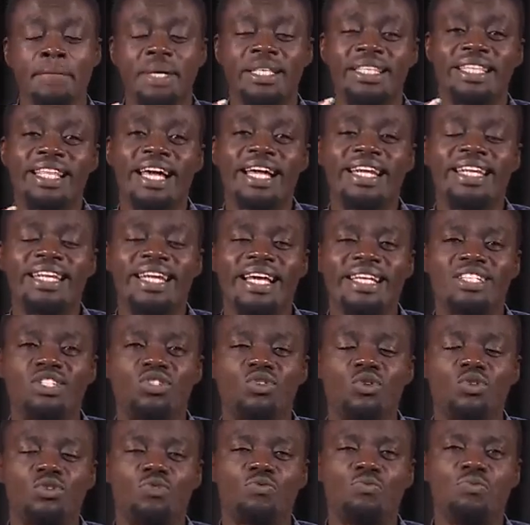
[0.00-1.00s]
But that
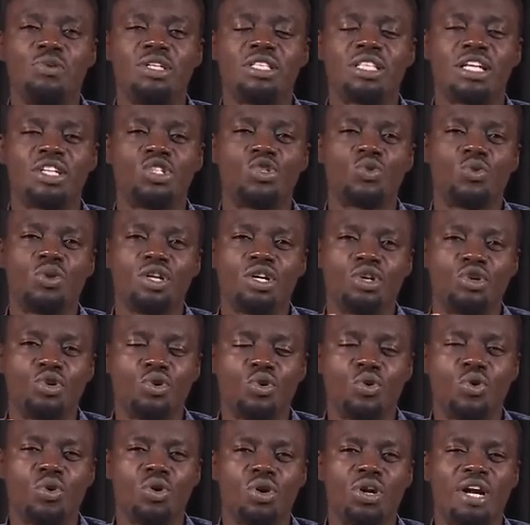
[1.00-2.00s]
does not mean that you
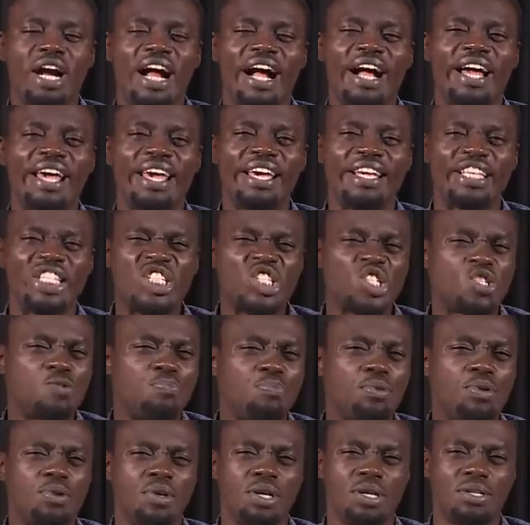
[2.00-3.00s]
ignore our
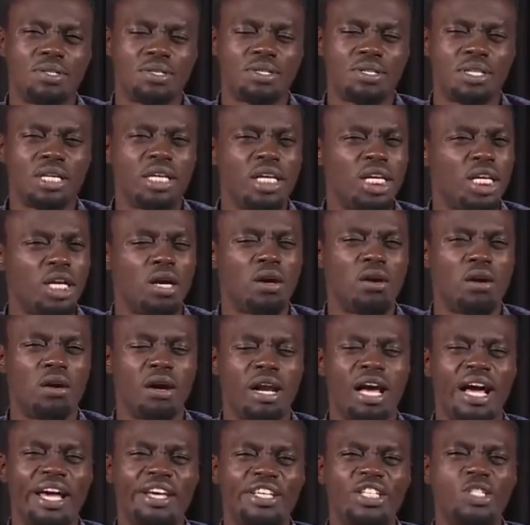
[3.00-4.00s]
experience in
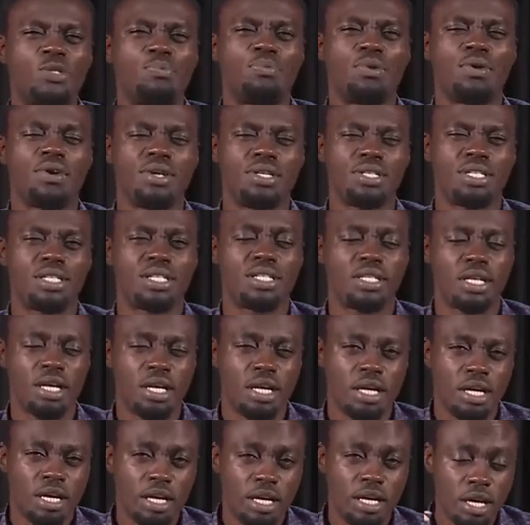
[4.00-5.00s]
God, our experiences
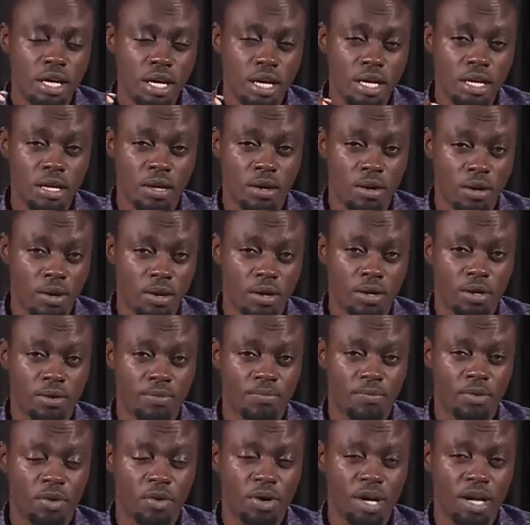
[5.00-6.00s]
in God.
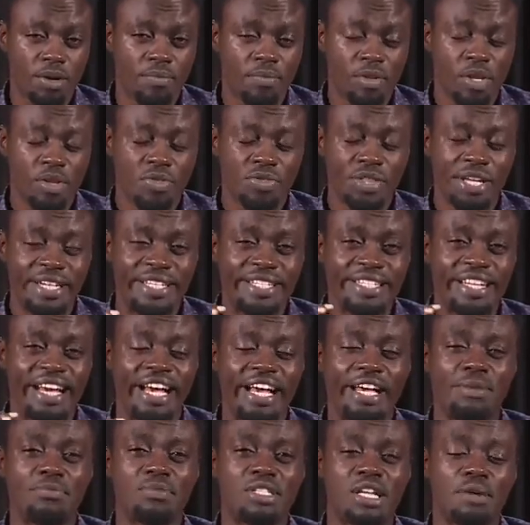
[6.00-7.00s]
All right? The
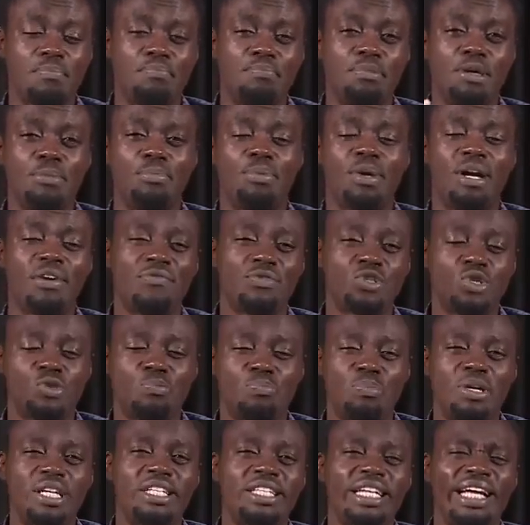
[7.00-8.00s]
time some people have
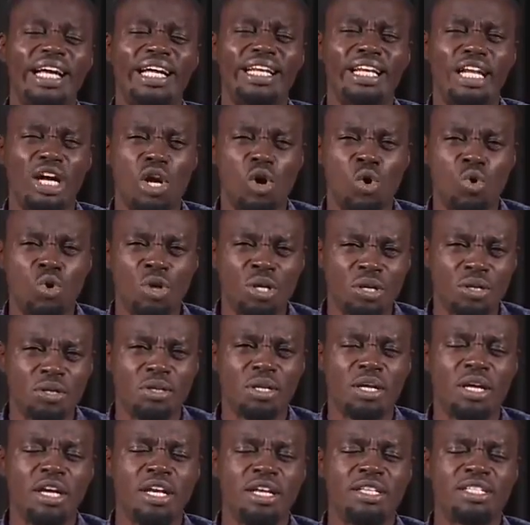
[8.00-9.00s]
spent under
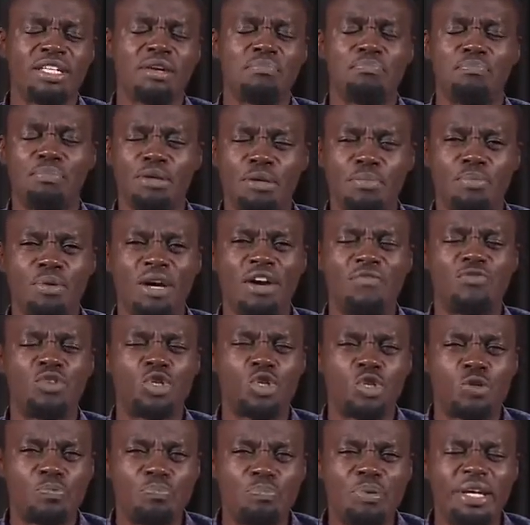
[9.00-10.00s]
oil, some people have
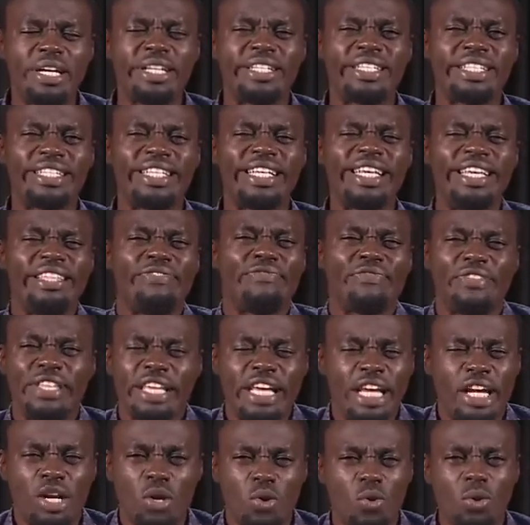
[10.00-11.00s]
spent in
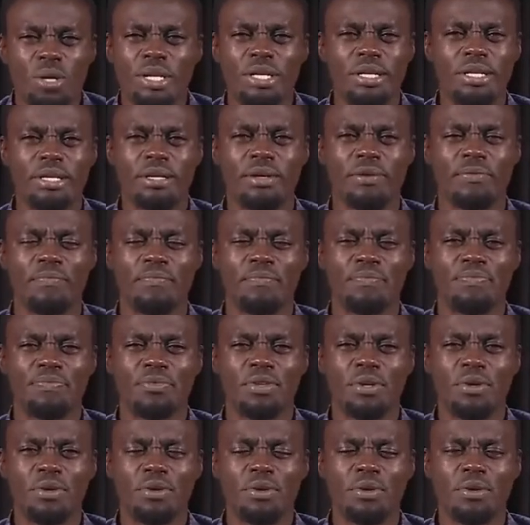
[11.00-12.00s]
the anointing
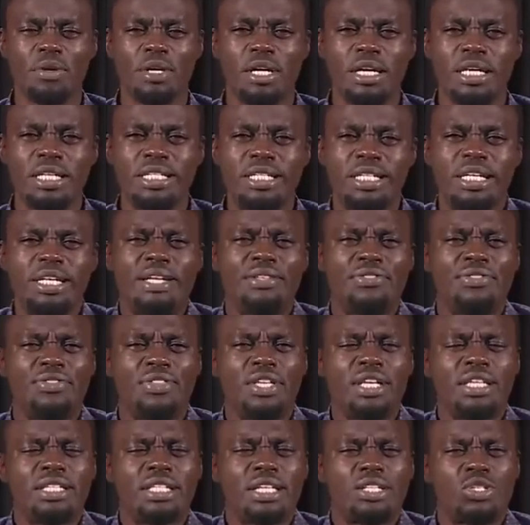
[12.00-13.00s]
you know certain
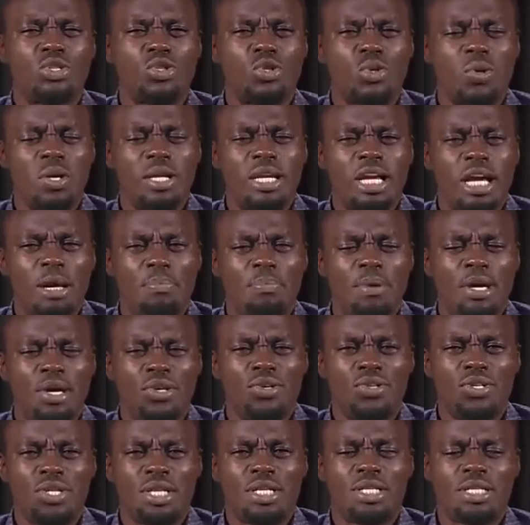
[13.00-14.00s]
things are stored up
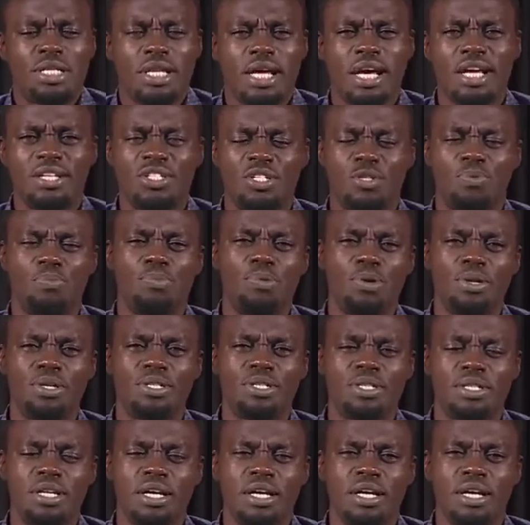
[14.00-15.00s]
ancient in our
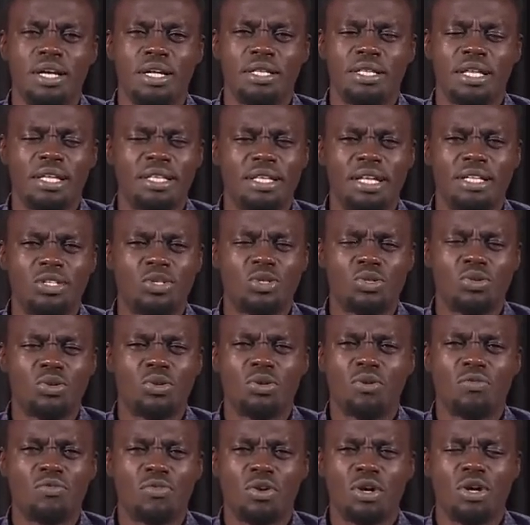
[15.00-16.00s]
spirits that, that
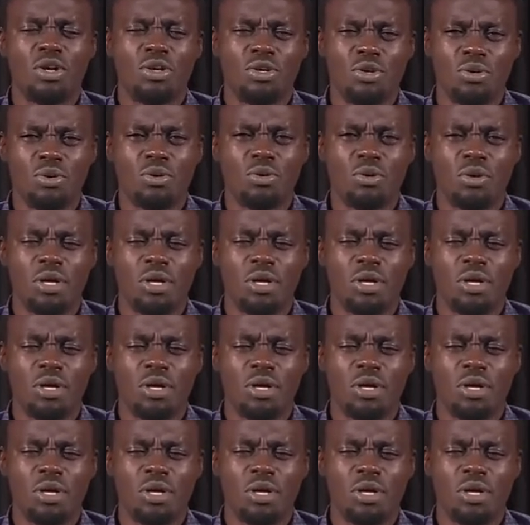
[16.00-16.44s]
sort of you